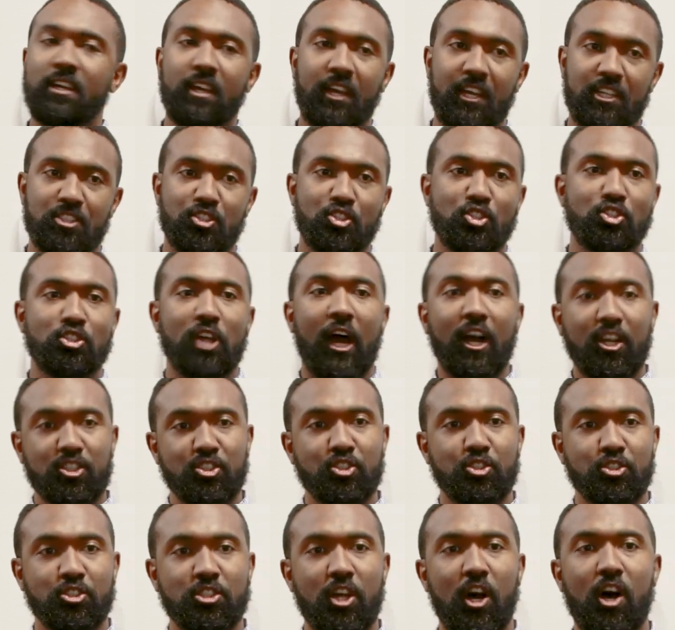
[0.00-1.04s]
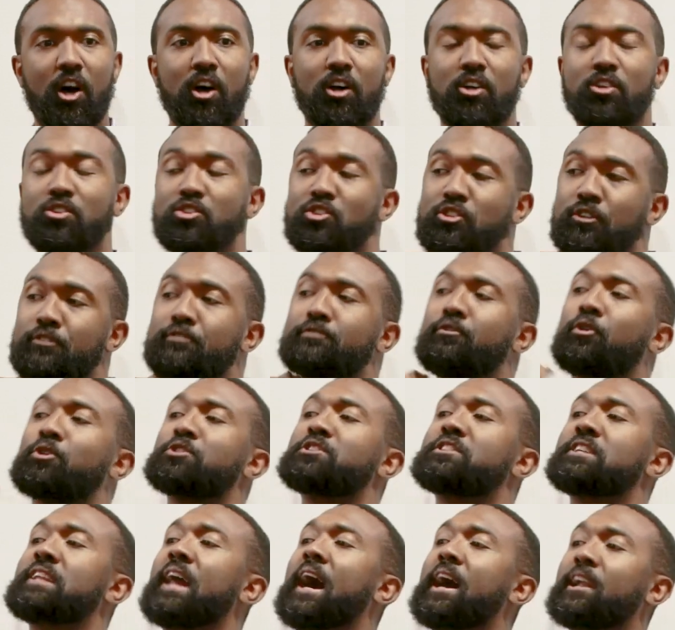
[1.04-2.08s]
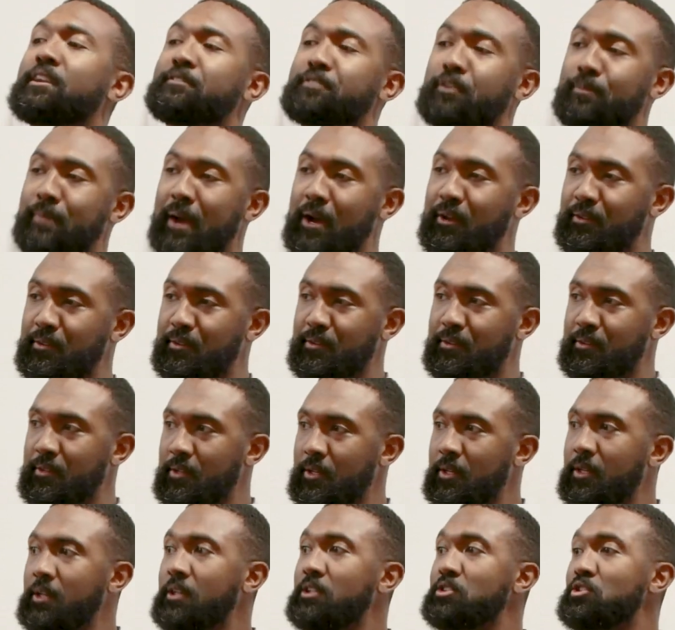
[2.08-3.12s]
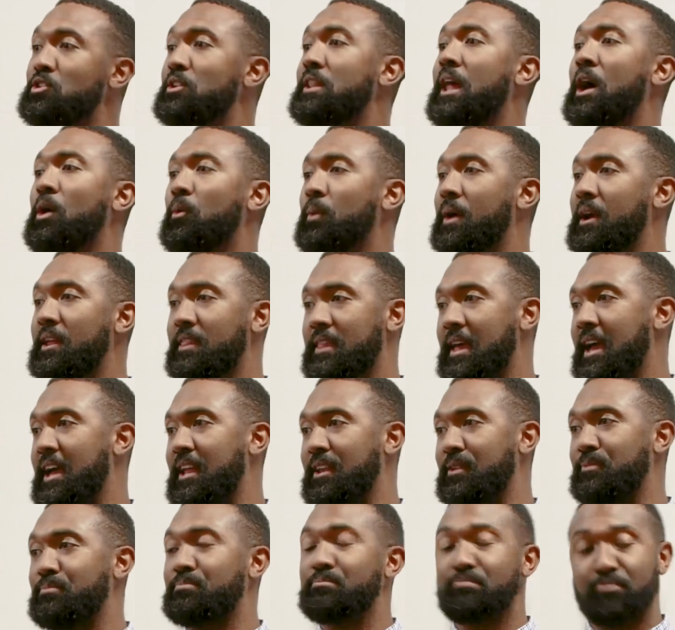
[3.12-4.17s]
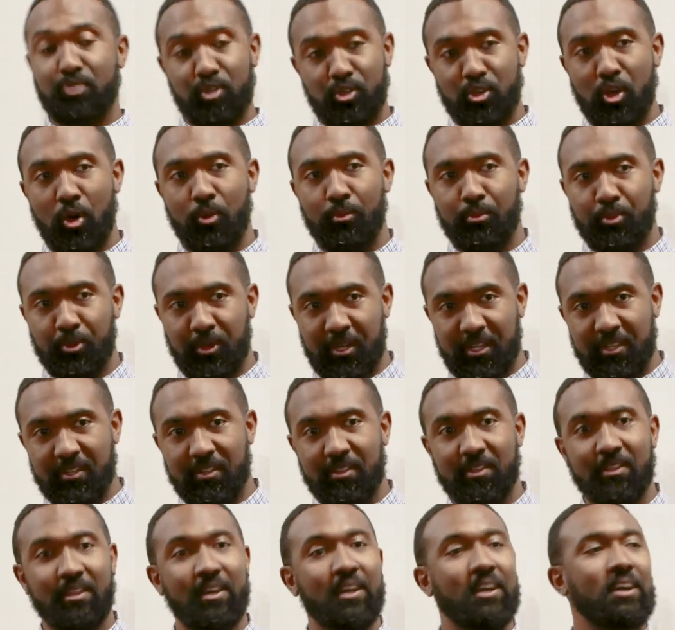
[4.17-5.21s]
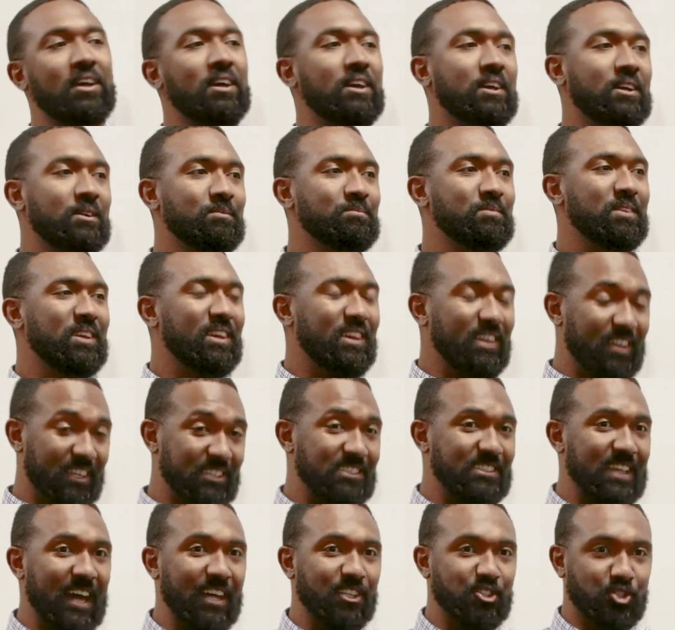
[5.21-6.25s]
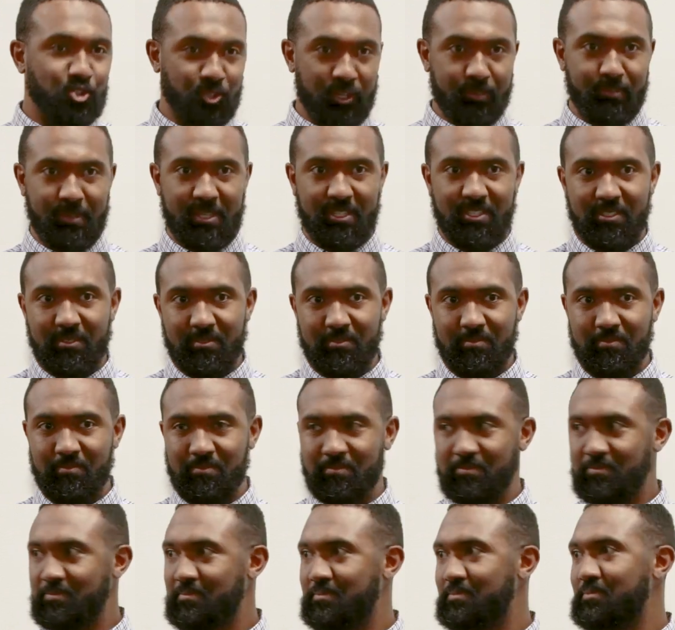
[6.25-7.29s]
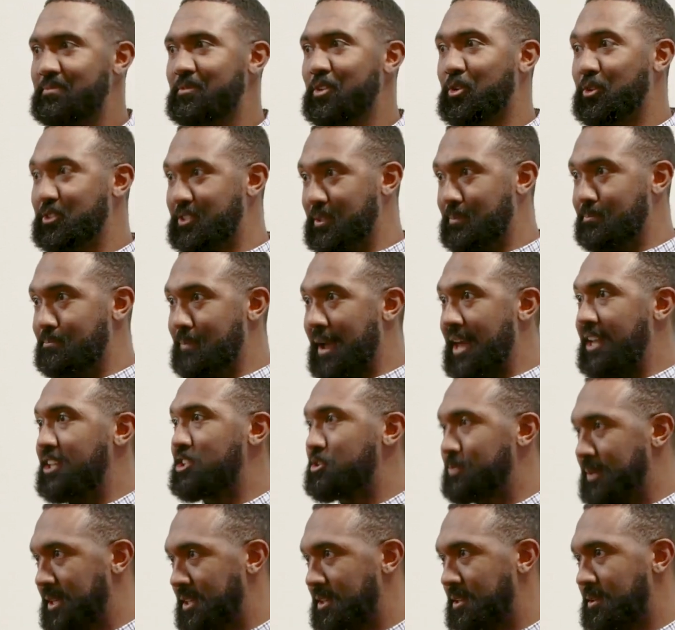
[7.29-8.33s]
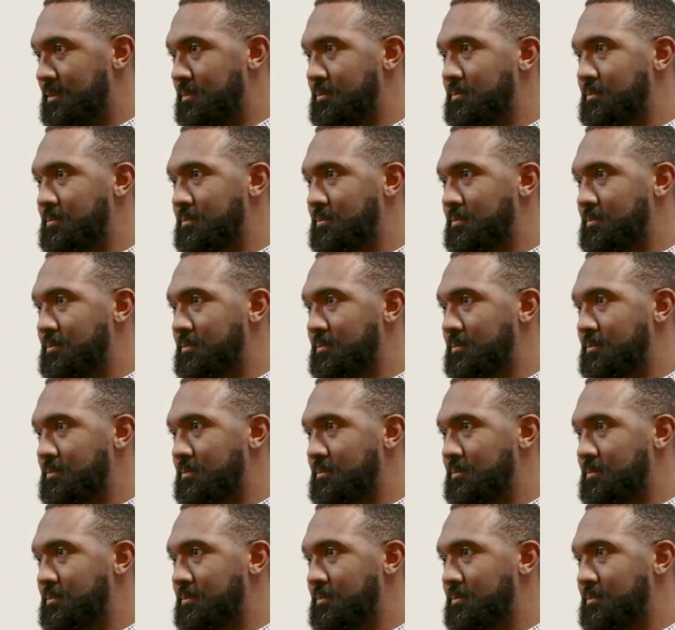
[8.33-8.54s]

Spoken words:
It shocks your tongue to force it out of your mouth, so that way then you don't breathe. Is that treatment, or is it management?